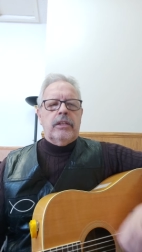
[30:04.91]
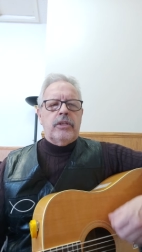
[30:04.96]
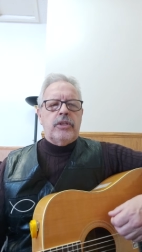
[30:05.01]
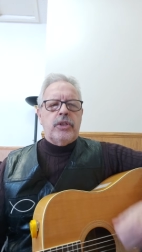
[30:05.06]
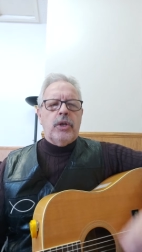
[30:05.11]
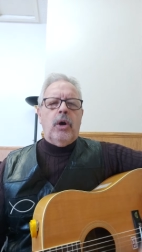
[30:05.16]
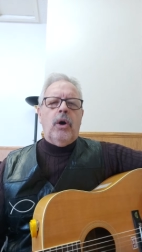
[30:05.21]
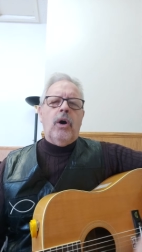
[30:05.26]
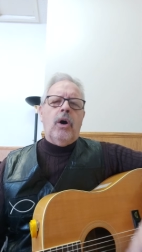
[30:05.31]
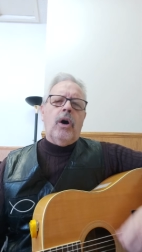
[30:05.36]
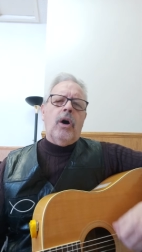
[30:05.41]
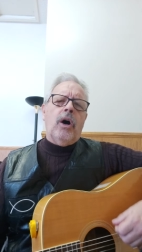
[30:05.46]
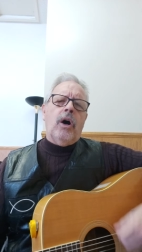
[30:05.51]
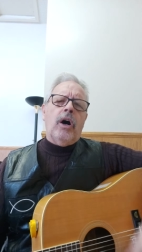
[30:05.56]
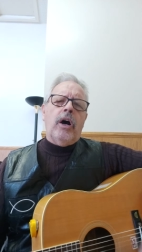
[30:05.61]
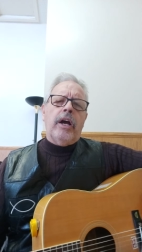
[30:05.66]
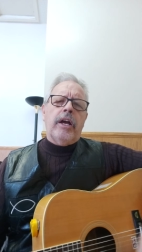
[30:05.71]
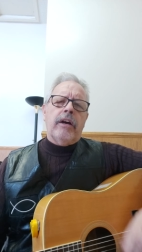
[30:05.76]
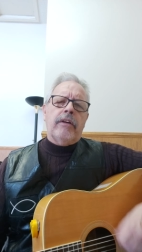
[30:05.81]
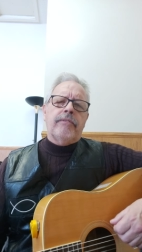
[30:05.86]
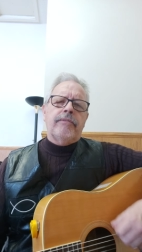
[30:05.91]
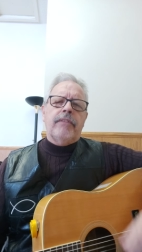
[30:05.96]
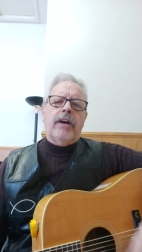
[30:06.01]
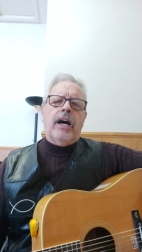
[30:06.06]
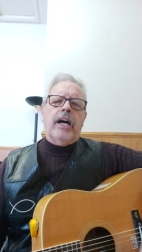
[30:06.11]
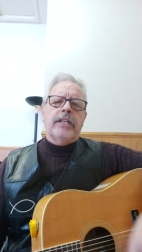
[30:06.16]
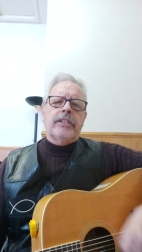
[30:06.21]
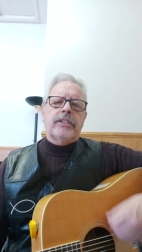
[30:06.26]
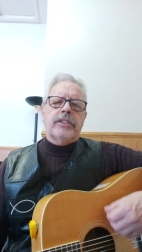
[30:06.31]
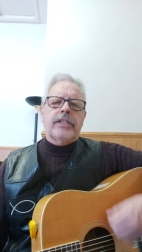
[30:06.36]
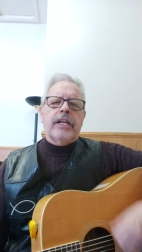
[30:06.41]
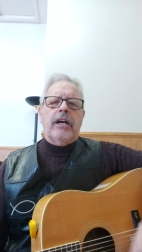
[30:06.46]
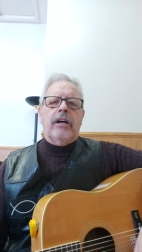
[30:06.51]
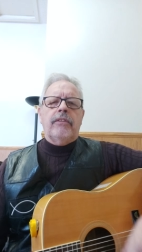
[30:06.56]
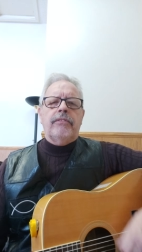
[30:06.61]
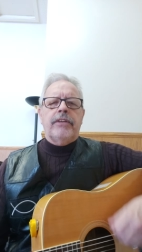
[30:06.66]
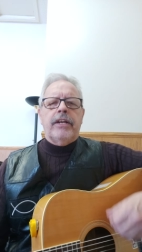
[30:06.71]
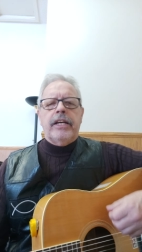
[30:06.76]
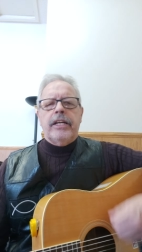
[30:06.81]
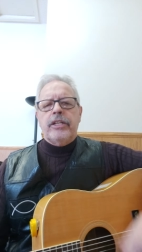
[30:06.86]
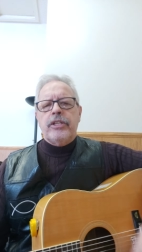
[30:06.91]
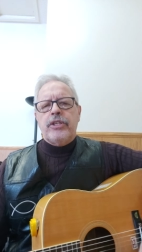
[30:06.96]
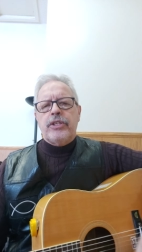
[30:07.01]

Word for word: the joy of my salvation